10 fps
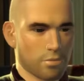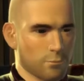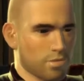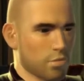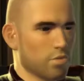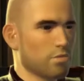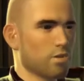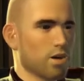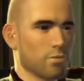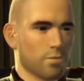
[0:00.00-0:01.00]
Does this mean you're
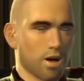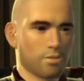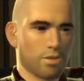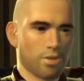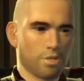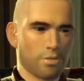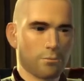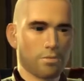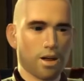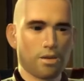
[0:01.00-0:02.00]
gonna stop pacing the
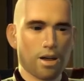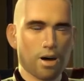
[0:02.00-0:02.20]
ship at